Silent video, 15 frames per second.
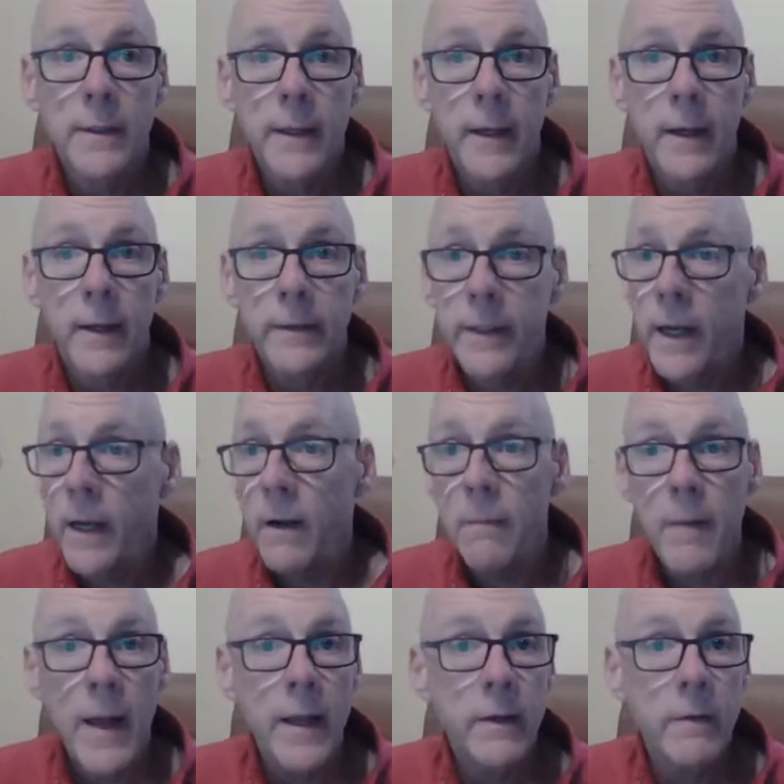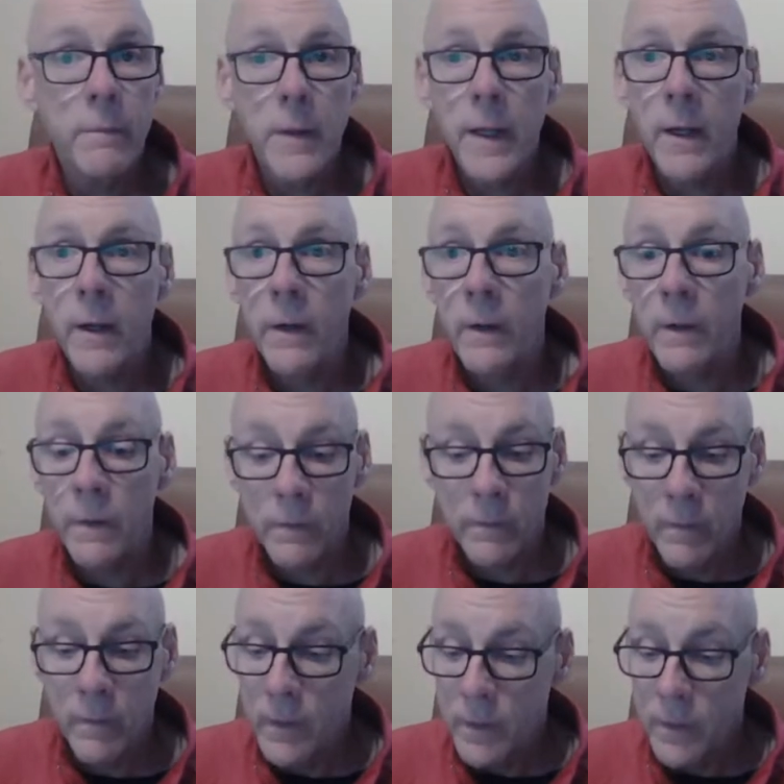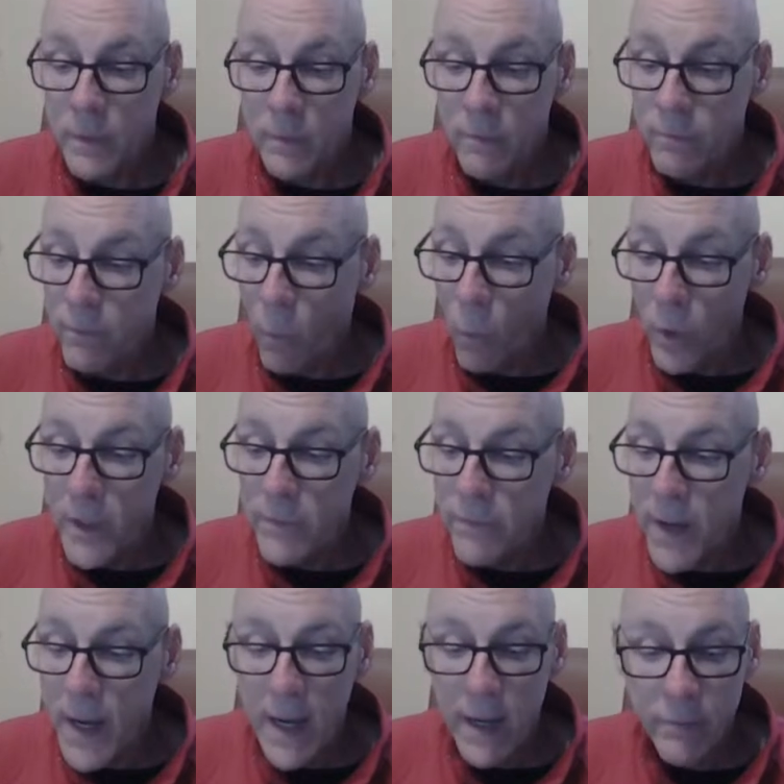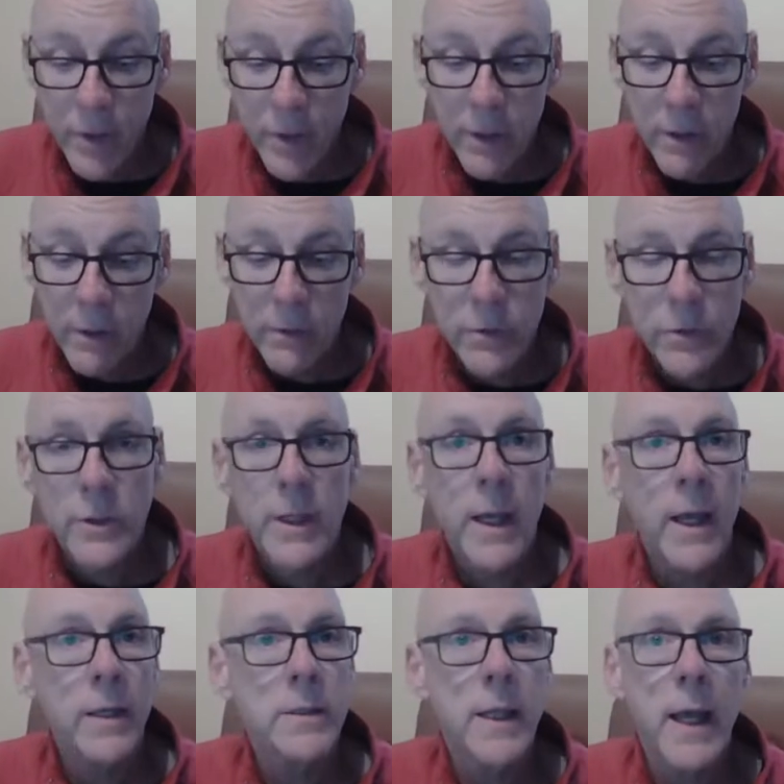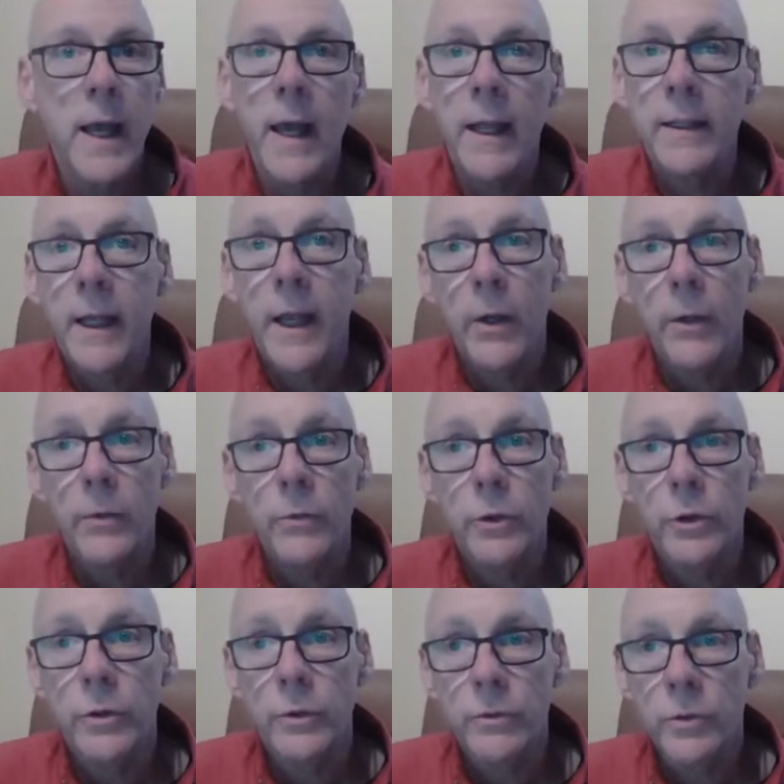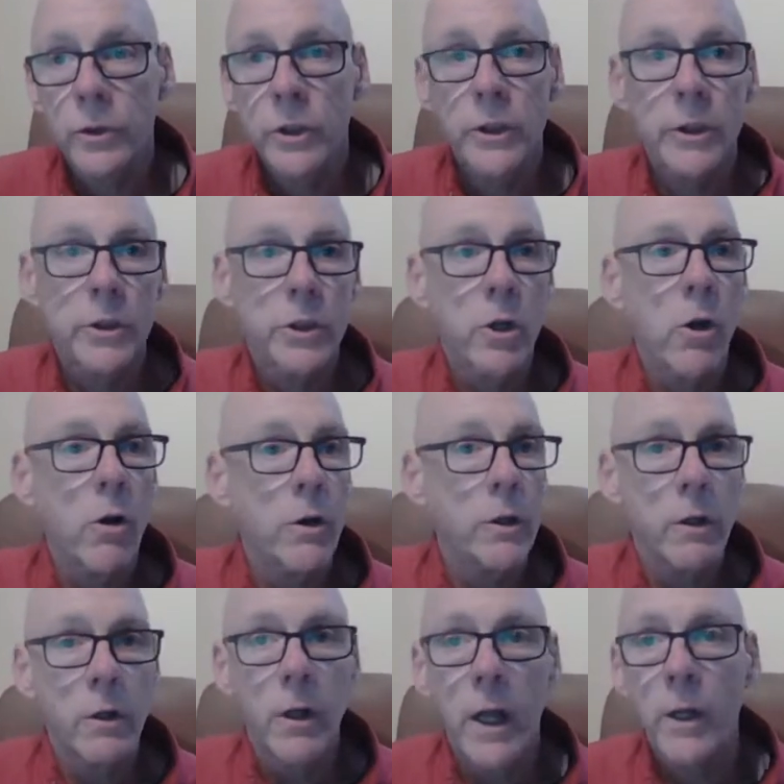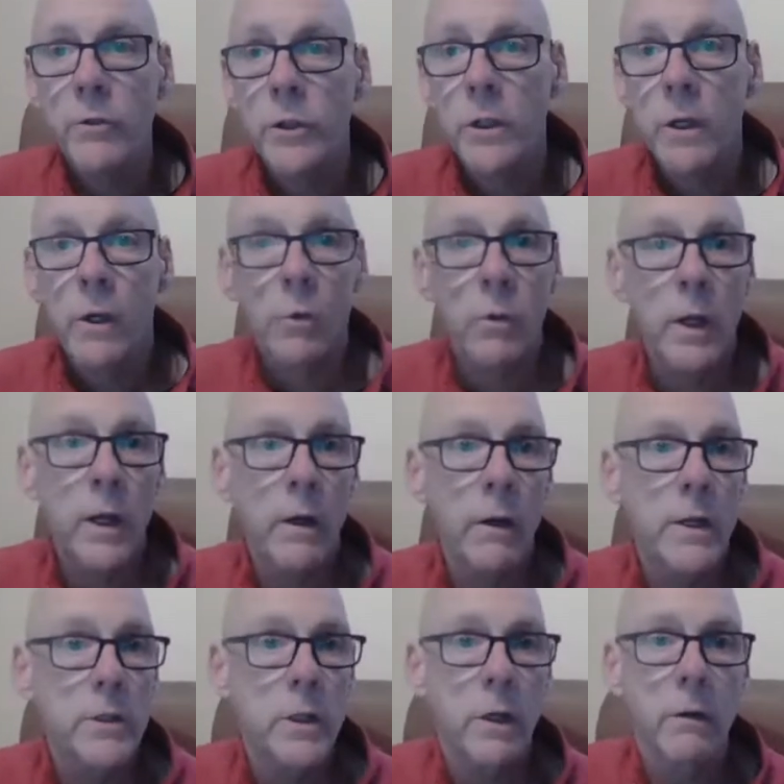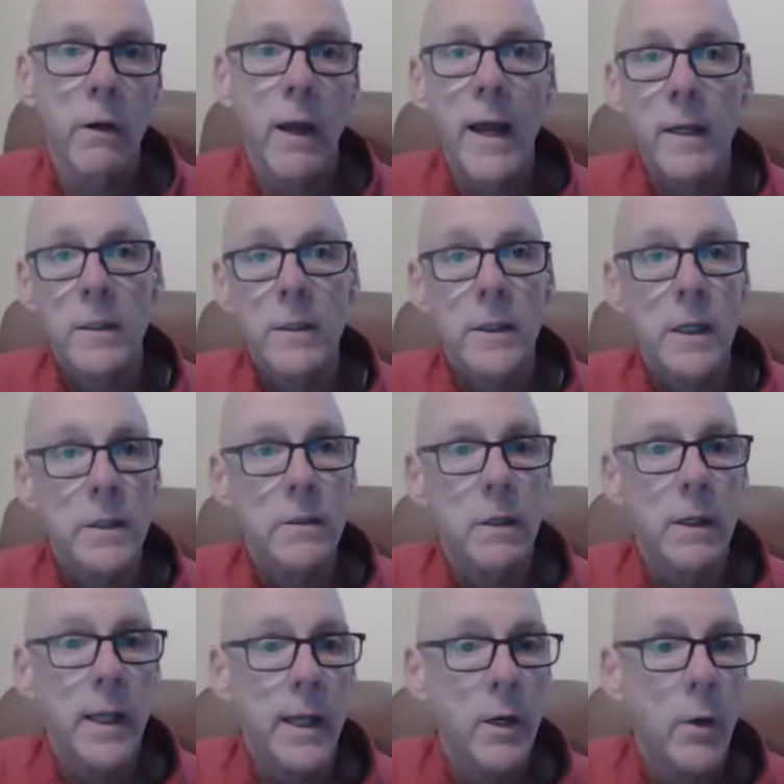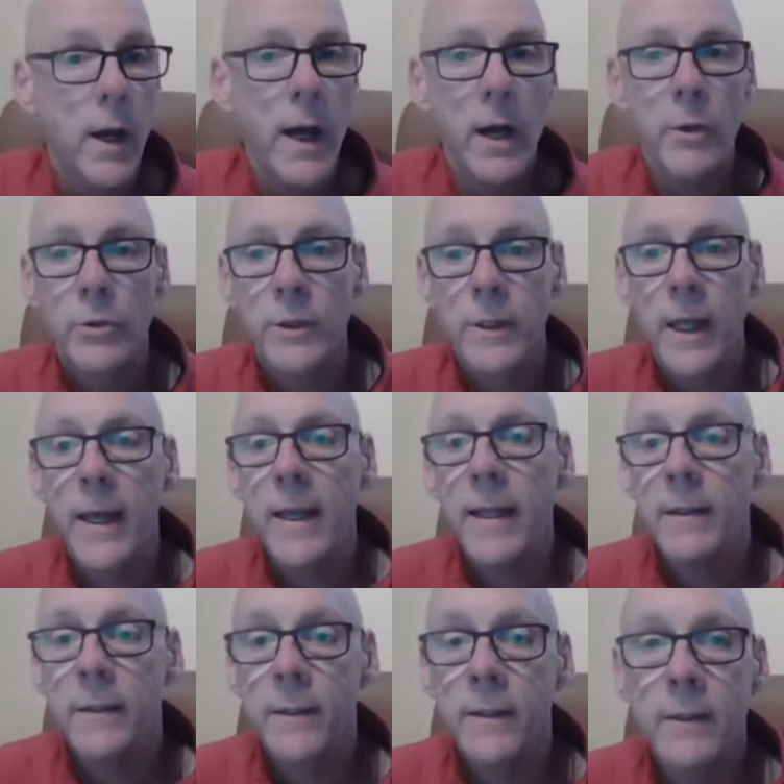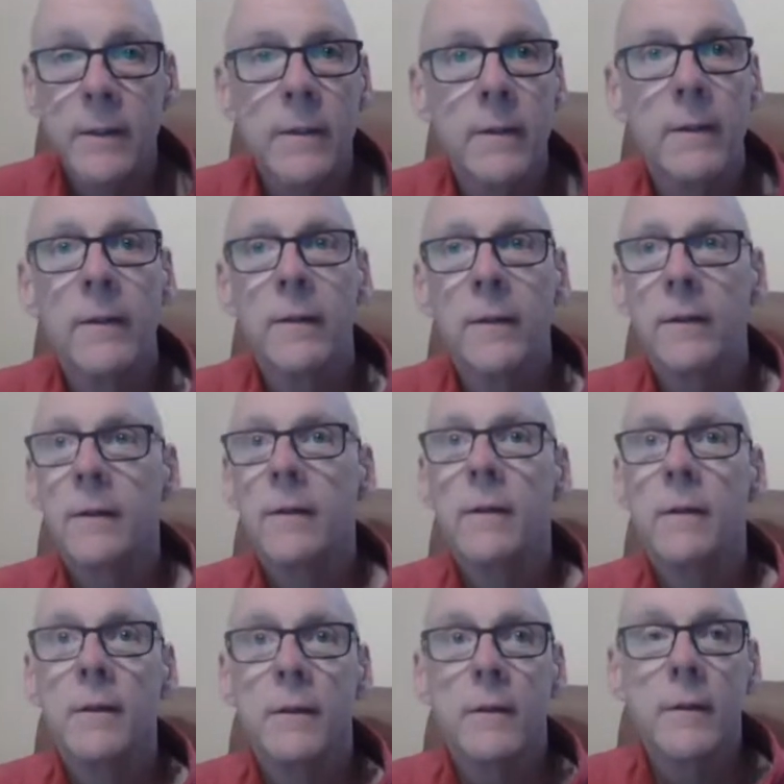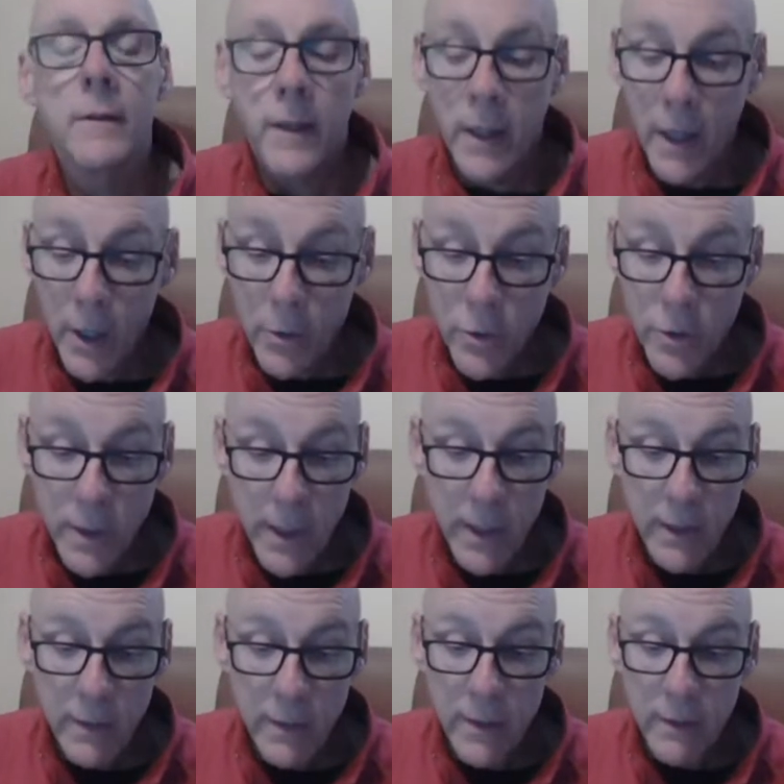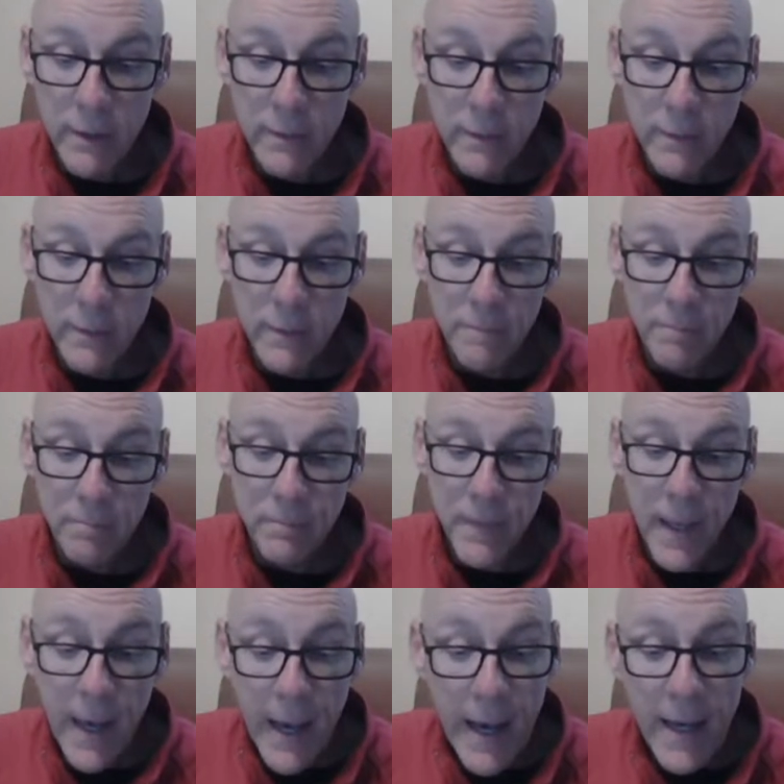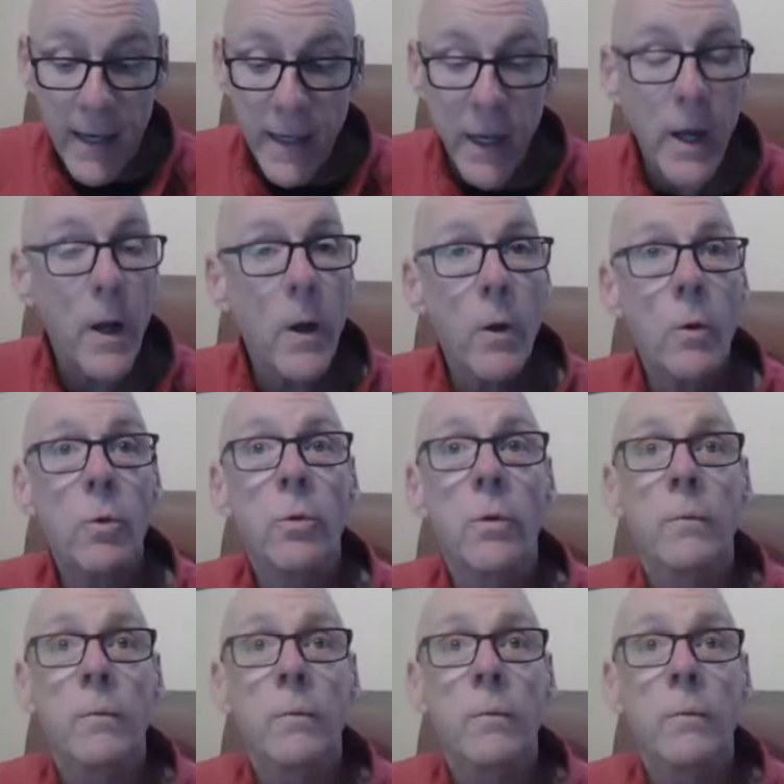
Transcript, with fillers: Uh, Tara Vanderveer 45 years as a head coach. She started her coaching career as a grad assistant at Ohio State, coached at Idaho,